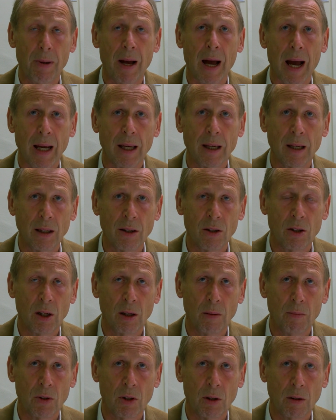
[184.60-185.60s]
back in
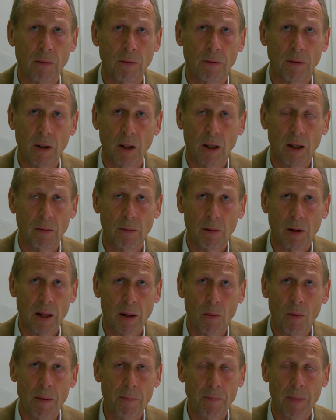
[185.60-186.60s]
terms of uh,
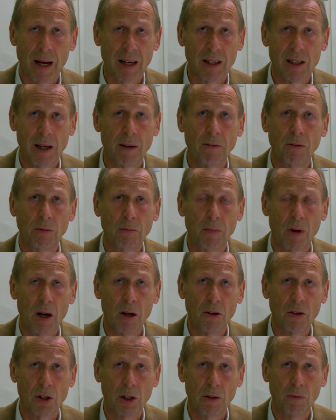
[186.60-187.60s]
they went back several
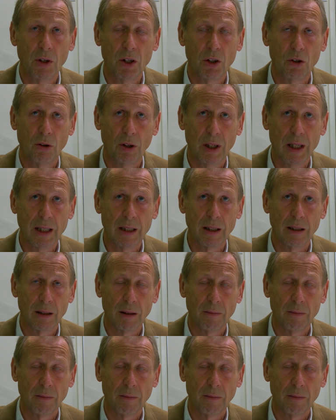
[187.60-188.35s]
miles in retreat